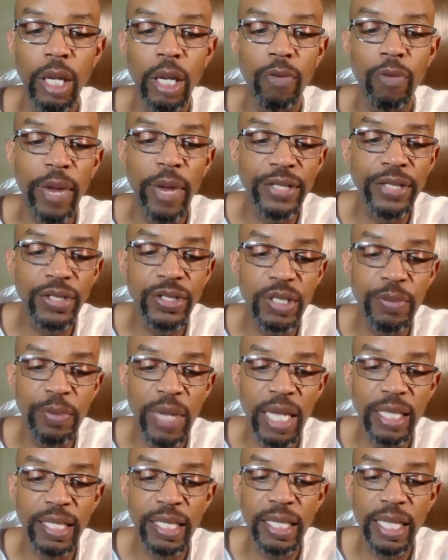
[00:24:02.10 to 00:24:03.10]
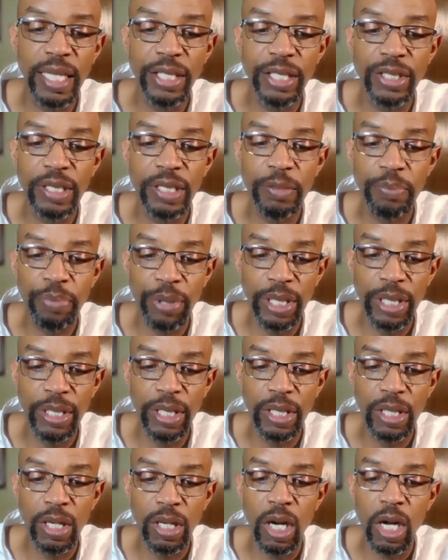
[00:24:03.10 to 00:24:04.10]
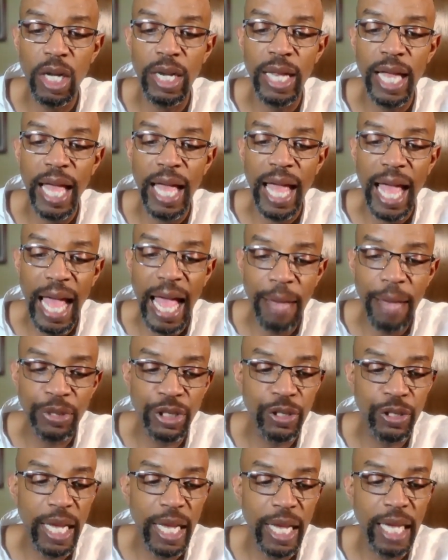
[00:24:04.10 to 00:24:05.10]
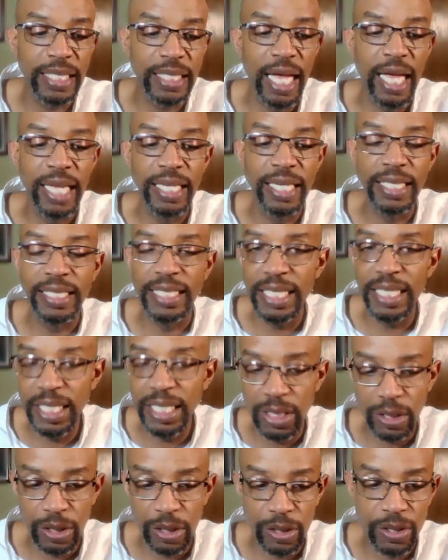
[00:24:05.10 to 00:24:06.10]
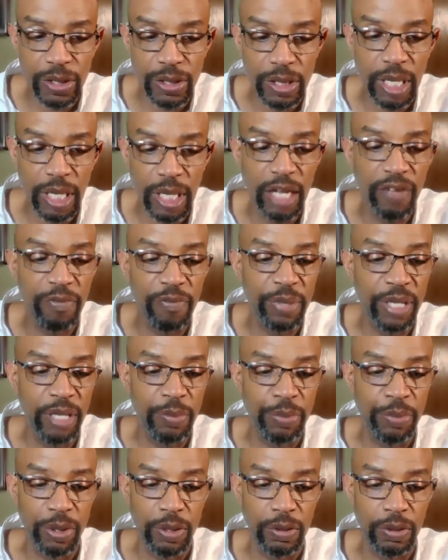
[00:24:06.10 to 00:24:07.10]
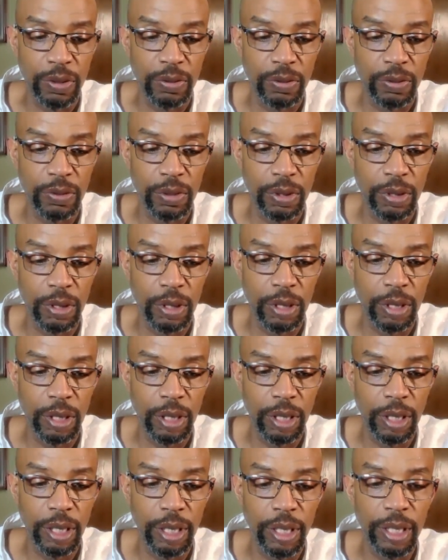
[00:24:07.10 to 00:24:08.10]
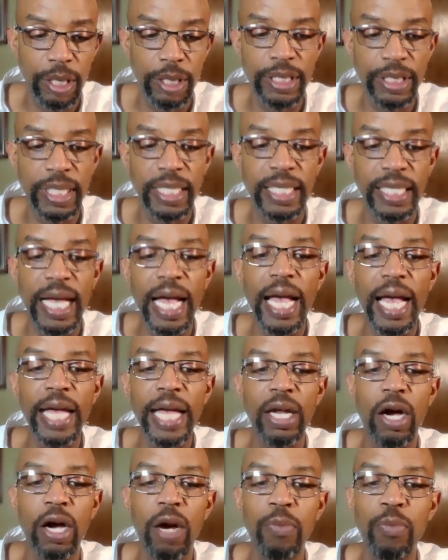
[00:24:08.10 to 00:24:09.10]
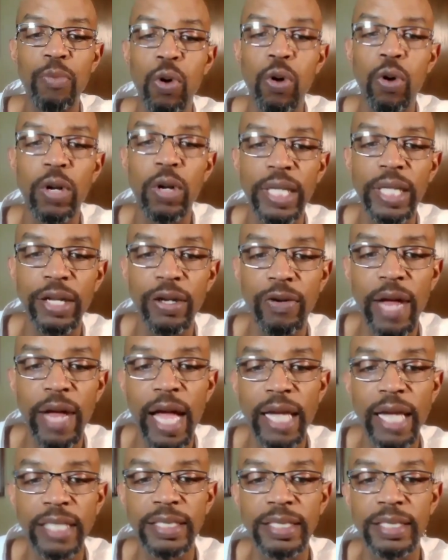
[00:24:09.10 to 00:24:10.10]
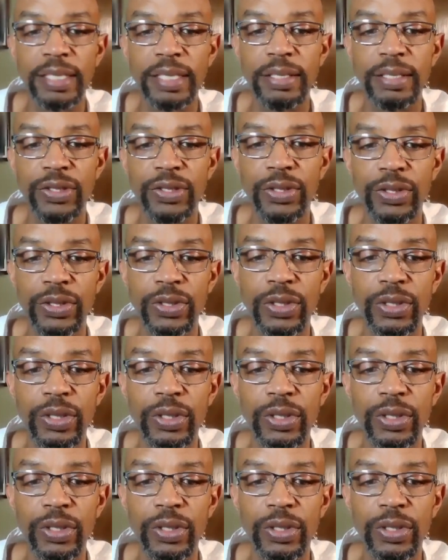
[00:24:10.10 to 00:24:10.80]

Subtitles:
Racism made the nation dependent on abstract ideals of people to guide our moral interactions,